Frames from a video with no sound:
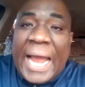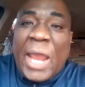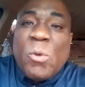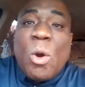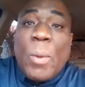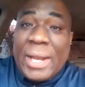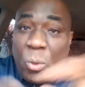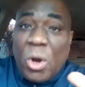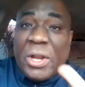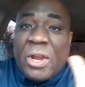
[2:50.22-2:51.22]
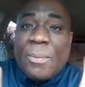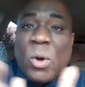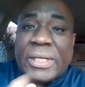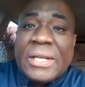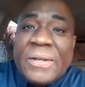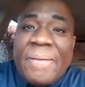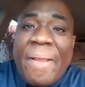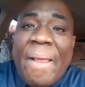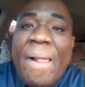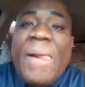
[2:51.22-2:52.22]
And you know when the world hear about it.
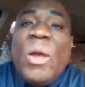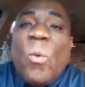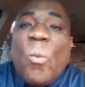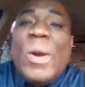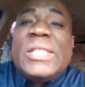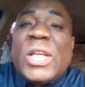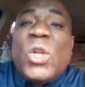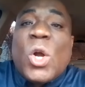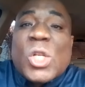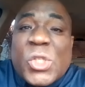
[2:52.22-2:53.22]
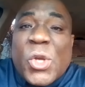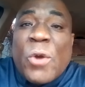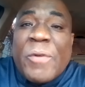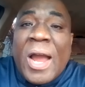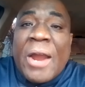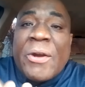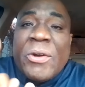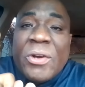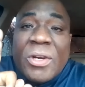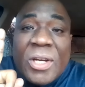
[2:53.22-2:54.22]
When she done serve
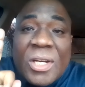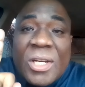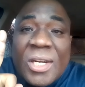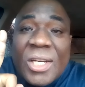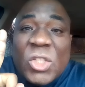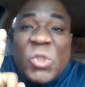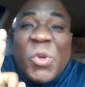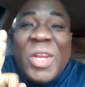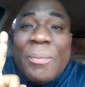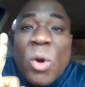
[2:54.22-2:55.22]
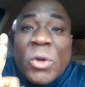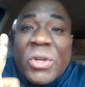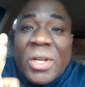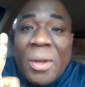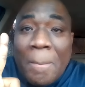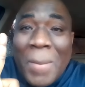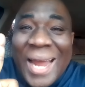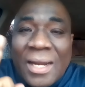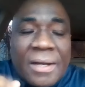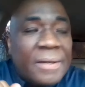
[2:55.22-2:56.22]
her 3 month
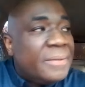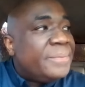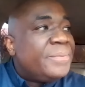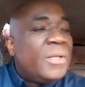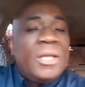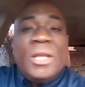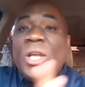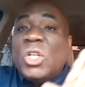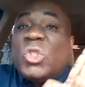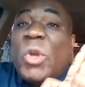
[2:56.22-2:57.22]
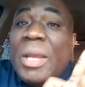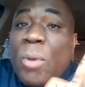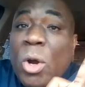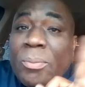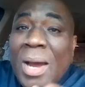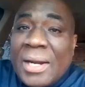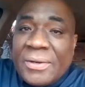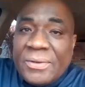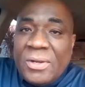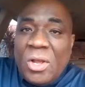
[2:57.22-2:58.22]
ban. 3 month ban.